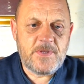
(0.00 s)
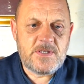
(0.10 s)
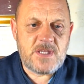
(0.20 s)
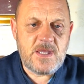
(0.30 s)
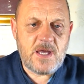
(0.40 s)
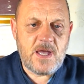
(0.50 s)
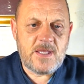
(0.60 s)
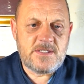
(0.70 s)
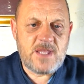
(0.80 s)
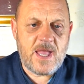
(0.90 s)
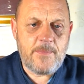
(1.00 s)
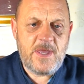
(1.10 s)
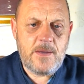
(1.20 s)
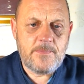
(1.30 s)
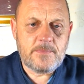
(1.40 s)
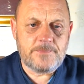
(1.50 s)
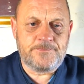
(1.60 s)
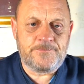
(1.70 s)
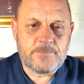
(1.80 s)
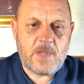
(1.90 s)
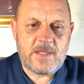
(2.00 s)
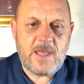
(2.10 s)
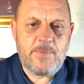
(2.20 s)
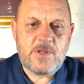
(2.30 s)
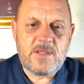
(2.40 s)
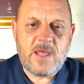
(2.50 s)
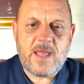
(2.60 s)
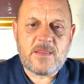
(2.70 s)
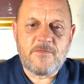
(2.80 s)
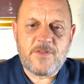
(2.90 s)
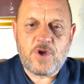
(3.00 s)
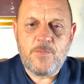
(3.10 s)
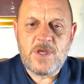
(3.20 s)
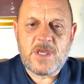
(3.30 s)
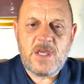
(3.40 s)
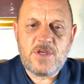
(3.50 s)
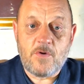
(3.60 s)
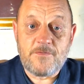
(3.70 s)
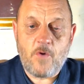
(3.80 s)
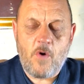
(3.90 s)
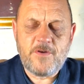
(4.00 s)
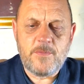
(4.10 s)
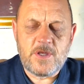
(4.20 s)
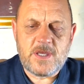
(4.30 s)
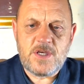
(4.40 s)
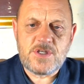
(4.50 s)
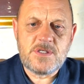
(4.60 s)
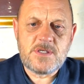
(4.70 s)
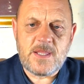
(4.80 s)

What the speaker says: Sarah Zayami, a deputy director of communications